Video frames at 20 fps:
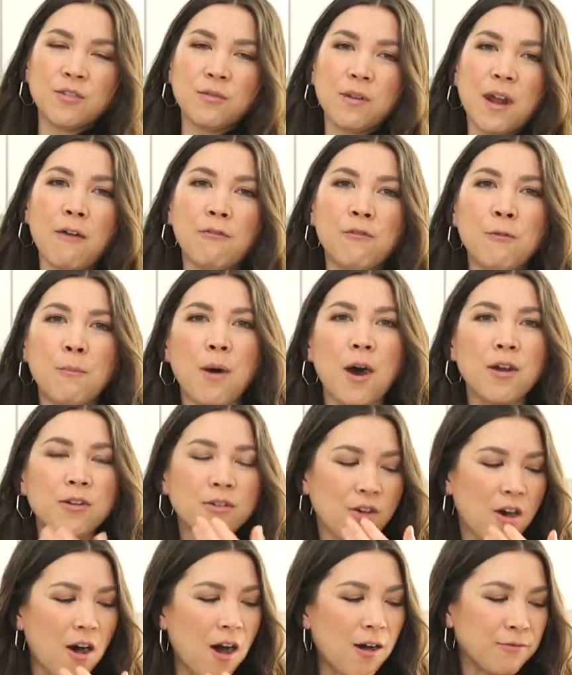I don't have to
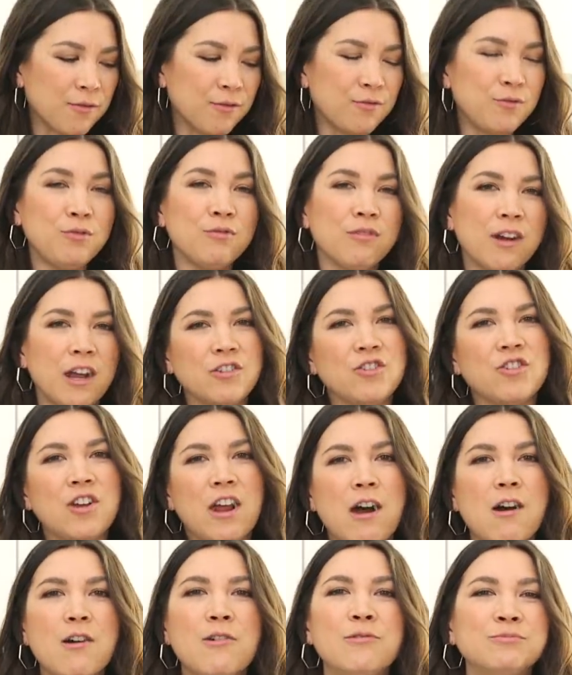bottle the Hot for Food ranch
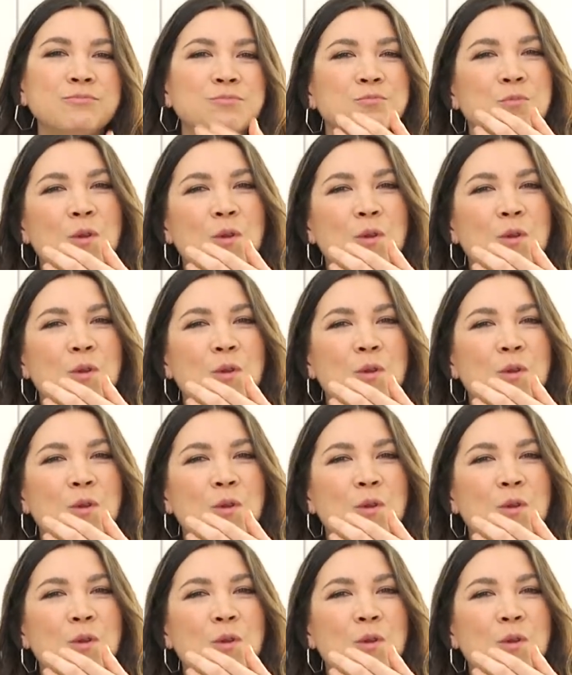now.